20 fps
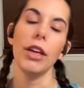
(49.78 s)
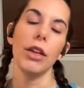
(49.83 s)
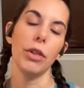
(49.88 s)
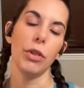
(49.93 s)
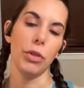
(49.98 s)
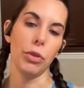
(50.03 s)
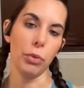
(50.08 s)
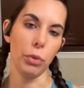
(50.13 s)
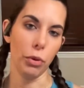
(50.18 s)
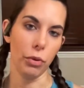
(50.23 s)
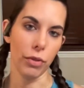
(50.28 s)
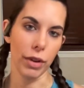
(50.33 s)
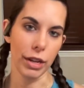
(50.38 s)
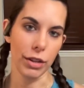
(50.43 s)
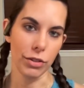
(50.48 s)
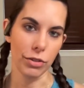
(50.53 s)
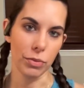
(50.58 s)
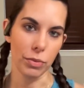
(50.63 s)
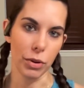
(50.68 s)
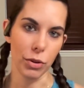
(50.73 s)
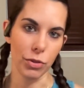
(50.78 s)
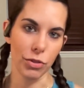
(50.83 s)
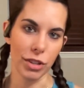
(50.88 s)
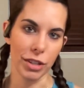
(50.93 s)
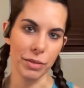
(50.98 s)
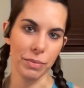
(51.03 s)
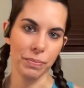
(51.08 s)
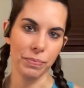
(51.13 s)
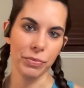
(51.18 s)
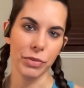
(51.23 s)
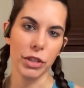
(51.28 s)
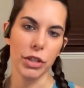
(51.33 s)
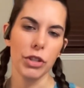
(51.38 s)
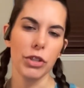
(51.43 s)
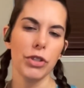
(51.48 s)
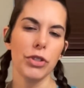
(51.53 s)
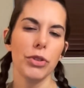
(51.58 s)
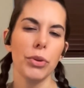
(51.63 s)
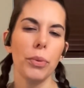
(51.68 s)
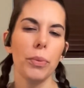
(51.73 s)
through a range of motion.
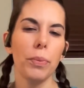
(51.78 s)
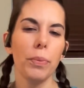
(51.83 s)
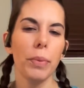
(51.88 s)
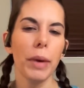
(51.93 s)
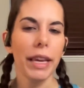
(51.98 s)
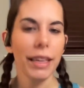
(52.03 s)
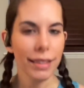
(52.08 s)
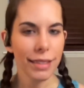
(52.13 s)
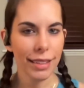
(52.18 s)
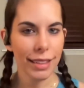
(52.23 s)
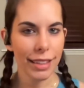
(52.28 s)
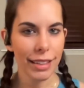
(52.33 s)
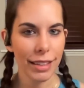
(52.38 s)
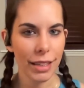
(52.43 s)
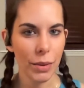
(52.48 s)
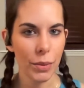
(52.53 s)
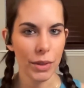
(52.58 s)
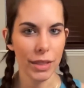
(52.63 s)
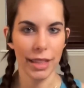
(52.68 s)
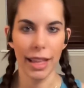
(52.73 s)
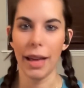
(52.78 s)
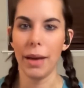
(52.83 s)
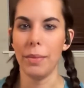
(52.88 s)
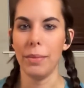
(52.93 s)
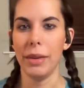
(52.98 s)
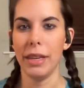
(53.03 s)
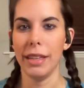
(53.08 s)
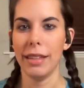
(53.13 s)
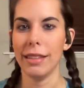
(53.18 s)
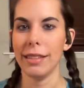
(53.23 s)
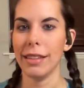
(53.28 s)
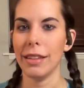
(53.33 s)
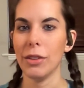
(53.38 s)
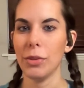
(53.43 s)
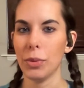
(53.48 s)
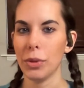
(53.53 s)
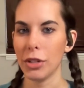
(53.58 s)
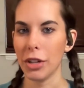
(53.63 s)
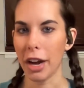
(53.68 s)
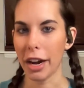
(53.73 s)
So basically, what that means is
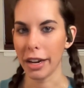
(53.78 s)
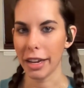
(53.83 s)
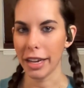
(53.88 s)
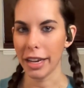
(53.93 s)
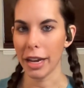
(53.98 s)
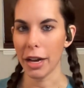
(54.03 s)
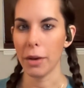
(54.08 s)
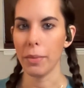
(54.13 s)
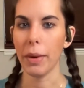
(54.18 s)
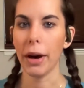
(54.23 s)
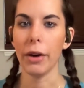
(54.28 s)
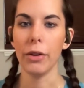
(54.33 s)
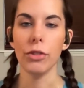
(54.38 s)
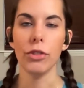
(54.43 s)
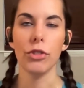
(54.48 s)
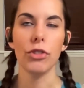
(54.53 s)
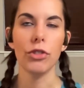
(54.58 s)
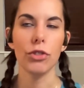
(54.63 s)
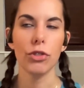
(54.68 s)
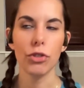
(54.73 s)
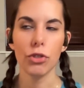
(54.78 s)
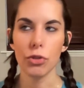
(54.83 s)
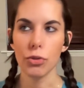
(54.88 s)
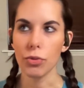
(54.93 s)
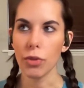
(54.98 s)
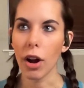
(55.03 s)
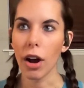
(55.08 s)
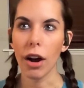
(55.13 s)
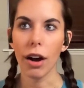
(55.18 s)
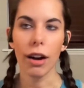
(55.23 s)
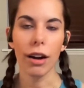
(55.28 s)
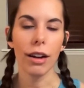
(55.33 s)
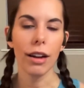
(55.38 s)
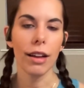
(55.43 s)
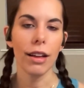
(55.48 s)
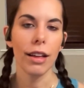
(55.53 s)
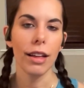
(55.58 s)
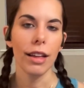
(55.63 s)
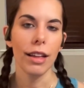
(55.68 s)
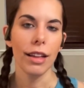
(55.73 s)
we're talking about strong,
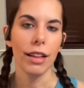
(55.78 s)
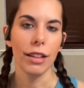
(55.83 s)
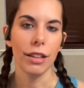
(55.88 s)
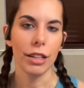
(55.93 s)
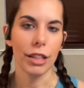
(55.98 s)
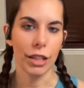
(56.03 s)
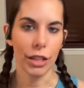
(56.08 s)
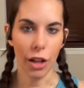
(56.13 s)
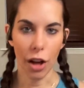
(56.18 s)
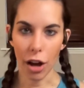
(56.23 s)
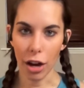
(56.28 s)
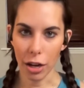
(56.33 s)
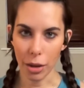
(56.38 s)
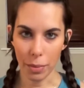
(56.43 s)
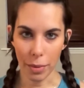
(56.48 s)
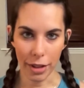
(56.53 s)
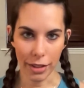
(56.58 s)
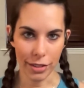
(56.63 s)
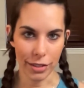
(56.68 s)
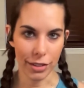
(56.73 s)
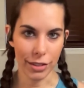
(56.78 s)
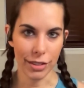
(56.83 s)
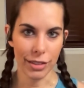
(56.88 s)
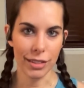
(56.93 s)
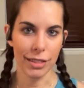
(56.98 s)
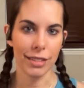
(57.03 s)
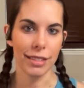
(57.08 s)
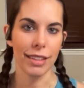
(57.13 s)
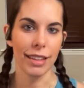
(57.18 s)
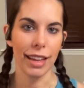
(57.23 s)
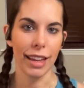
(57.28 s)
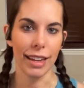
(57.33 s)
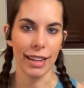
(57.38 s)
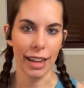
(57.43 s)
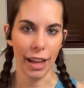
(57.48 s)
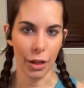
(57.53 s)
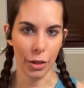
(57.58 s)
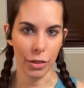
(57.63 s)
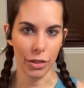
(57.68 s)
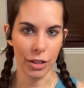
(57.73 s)
long muscles and
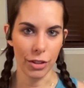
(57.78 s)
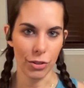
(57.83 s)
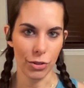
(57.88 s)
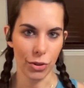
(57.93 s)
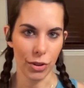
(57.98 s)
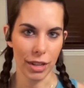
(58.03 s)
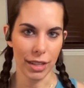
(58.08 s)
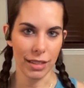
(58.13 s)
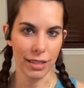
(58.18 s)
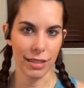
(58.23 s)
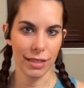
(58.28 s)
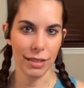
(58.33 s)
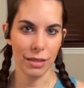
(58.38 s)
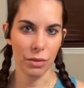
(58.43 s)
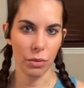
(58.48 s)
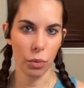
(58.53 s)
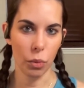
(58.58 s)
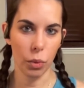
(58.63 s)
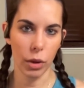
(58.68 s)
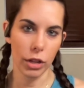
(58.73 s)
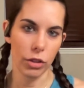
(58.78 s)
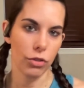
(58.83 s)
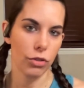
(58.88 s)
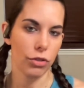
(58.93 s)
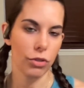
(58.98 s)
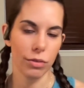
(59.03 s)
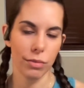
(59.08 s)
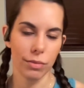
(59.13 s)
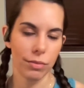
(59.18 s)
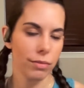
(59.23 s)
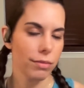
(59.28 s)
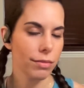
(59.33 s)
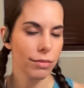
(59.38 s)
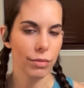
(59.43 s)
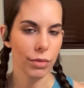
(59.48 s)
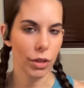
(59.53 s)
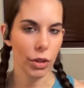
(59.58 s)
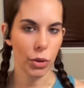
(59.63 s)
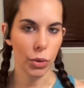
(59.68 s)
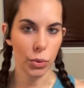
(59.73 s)
healthy joints, which
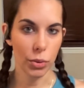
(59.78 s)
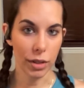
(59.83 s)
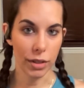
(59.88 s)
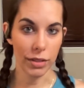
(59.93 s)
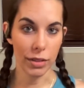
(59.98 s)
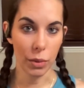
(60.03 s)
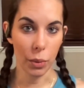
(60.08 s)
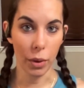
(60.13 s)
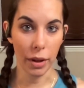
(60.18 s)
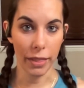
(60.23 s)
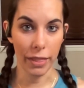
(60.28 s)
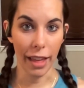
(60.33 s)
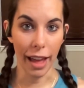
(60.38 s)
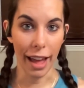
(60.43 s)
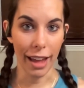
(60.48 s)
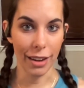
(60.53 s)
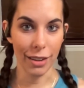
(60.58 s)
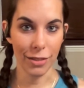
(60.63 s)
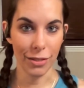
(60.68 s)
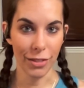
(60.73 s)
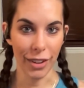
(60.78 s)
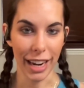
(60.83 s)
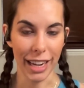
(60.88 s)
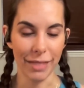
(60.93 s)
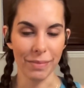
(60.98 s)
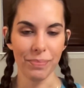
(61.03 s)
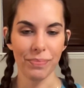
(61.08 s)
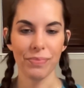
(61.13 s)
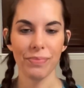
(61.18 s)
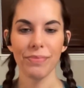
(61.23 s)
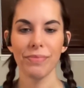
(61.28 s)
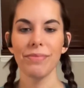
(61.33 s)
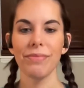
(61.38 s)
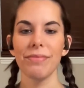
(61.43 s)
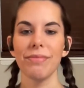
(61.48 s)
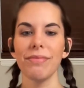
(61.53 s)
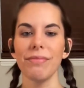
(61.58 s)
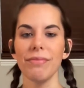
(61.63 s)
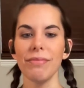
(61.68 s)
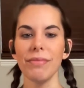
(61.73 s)
who doesn't want that, right?
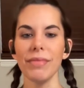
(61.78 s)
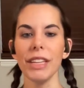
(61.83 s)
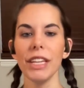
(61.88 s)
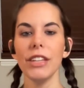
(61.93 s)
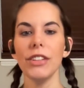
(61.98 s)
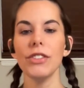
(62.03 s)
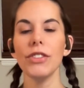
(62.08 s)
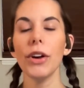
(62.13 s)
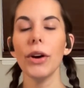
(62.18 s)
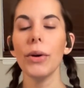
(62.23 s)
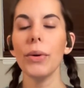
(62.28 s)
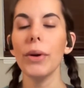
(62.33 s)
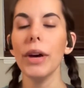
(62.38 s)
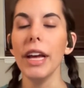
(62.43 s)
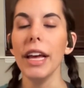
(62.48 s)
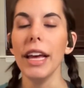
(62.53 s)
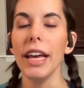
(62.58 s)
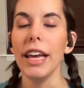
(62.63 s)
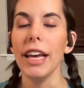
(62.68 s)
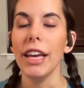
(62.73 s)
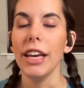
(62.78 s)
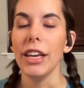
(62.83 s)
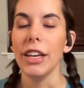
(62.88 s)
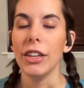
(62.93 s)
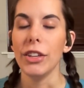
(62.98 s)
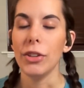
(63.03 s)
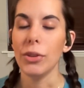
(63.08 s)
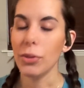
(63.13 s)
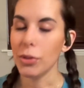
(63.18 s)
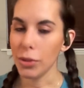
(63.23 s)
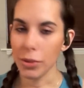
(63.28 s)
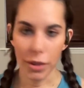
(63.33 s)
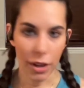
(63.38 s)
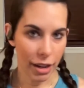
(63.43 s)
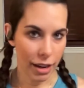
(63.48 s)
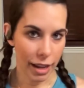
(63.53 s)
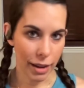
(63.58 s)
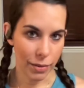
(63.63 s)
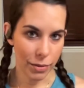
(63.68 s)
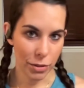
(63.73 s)
So you do not
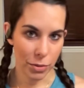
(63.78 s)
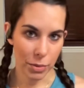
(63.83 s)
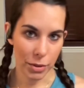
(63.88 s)
have to be